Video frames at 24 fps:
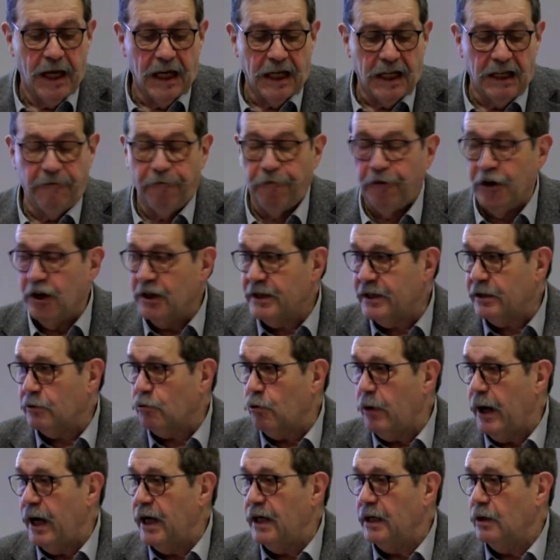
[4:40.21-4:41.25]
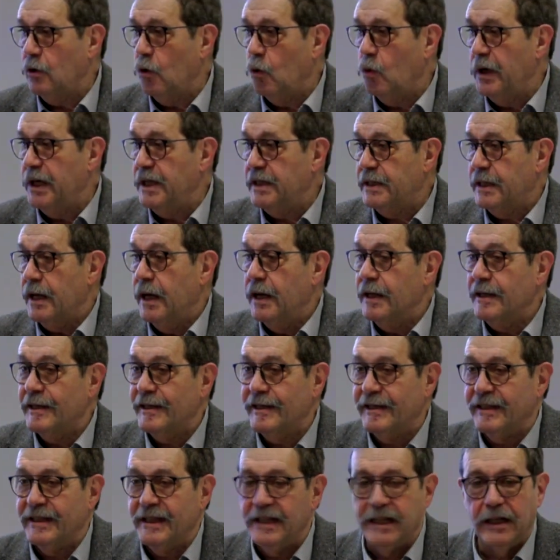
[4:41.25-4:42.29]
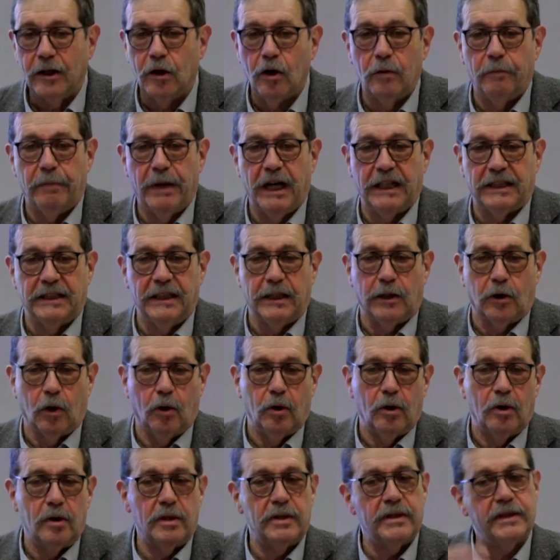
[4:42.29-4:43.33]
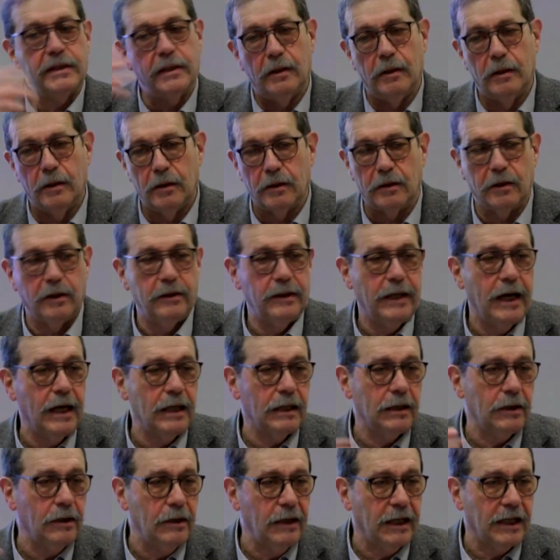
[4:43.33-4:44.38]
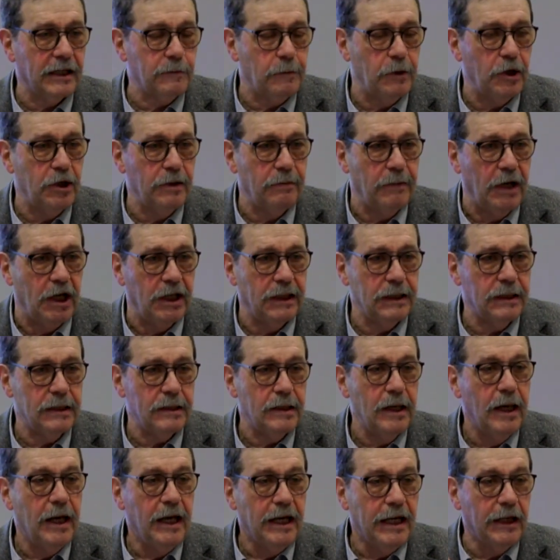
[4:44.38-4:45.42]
He first tried with single particles, Gedanken experiment.